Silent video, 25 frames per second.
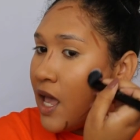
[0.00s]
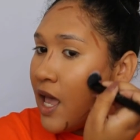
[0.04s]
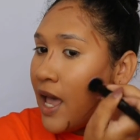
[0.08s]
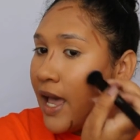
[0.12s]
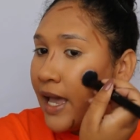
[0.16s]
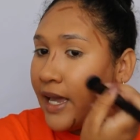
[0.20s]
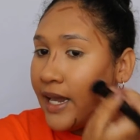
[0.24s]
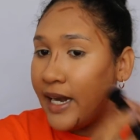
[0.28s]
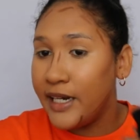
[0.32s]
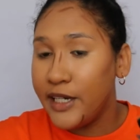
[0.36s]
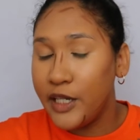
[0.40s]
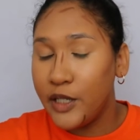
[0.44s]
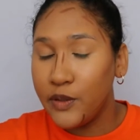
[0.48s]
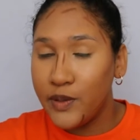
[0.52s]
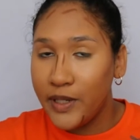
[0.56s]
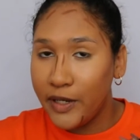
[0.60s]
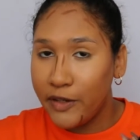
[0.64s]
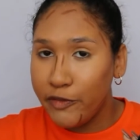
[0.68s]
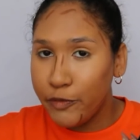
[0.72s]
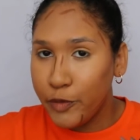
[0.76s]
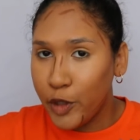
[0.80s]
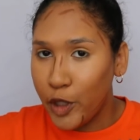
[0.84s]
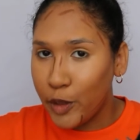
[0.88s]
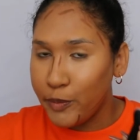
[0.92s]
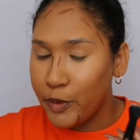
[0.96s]
and I don't have
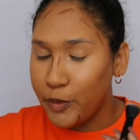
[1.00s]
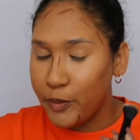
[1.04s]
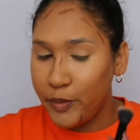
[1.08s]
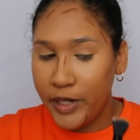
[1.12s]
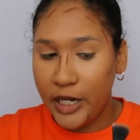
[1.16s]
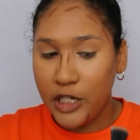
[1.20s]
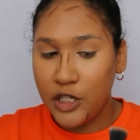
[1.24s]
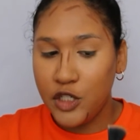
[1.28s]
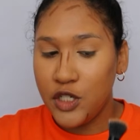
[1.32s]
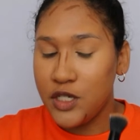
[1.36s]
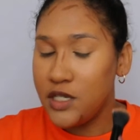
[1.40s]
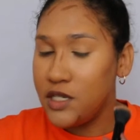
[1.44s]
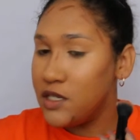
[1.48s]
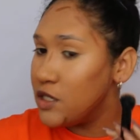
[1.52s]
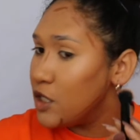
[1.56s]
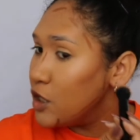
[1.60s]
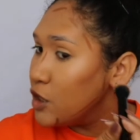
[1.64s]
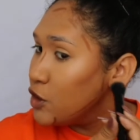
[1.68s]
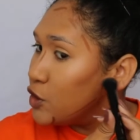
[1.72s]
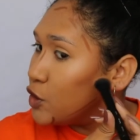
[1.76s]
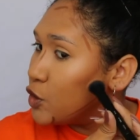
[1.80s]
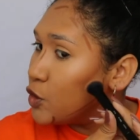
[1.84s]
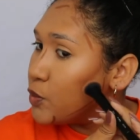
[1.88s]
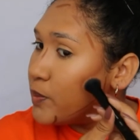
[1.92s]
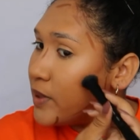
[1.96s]
proper brushes
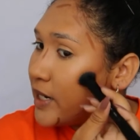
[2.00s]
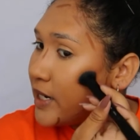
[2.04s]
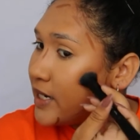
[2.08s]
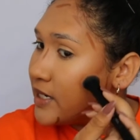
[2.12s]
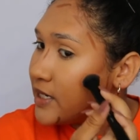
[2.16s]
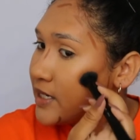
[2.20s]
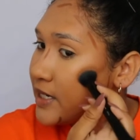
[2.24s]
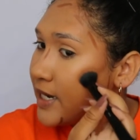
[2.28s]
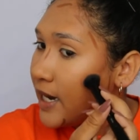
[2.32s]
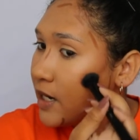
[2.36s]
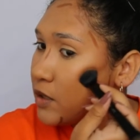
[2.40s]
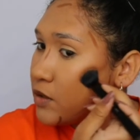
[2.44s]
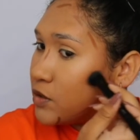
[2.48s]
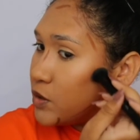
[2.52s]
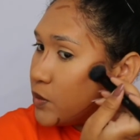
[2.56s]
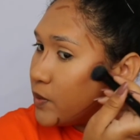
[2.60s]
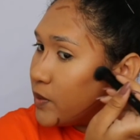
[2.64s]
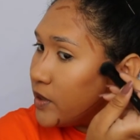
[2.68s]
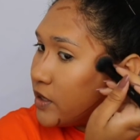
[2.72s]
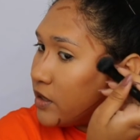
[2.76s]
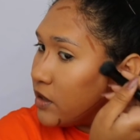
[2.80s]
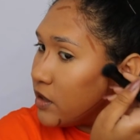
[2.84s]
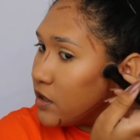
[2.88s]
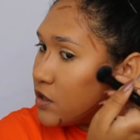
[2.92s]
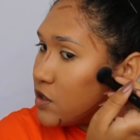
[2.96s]
to blend it out
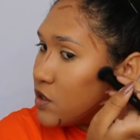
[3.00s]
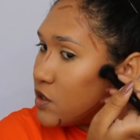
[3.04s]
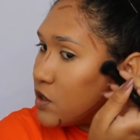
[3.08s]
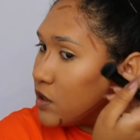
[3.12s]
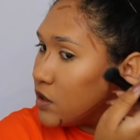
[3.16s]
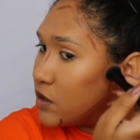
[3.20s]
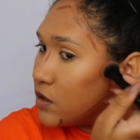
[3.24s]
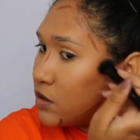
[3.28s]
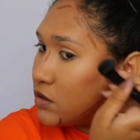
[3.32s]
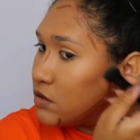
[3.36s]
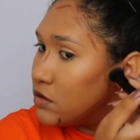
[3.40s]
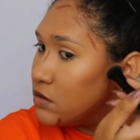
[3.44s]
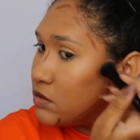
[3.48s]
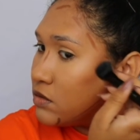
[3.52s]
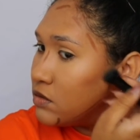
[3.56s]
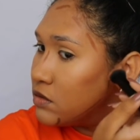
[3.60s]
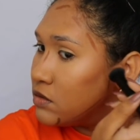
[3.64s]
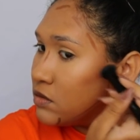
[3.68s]
with, so